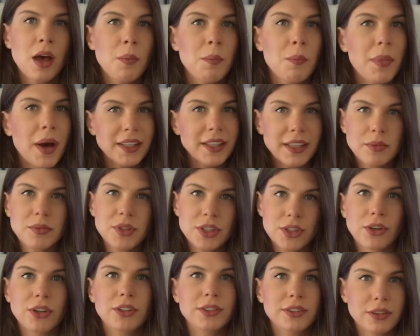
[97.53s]
But I'm
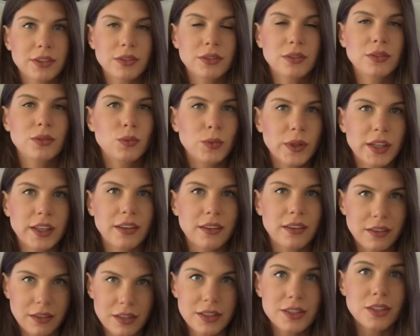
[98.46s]
certain we
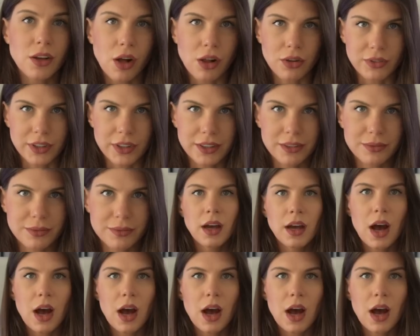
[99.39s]
can solve it.